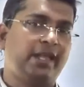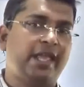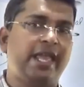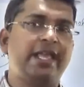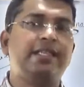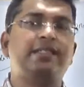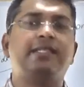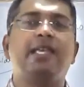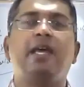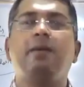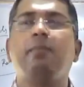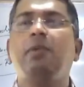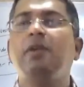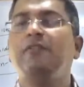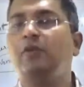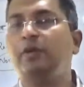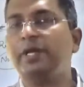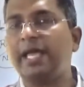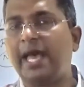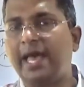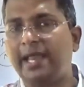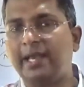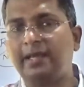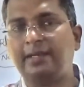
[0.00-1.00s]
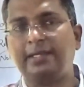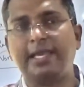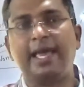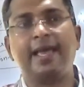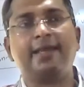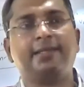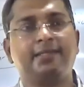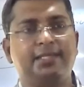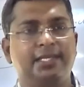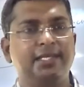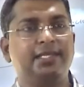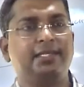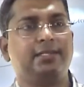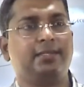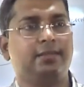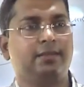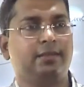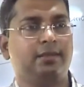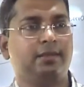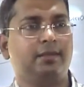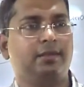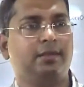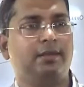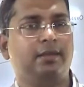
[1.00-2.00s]
Example for direct taxes,
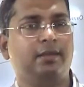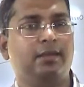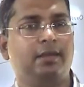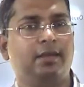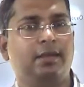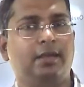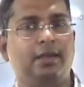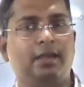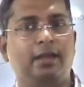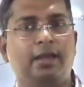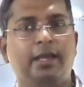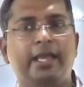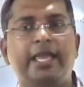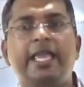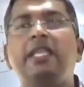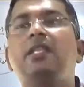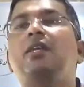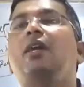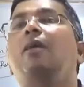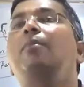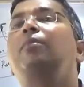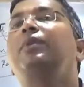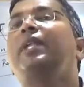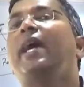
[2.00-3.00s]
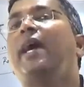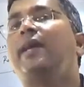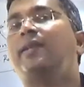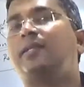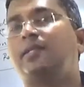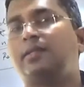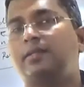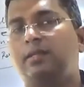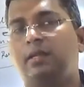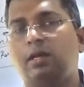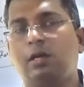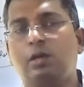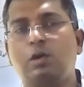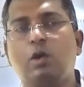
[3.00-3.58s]
income tax,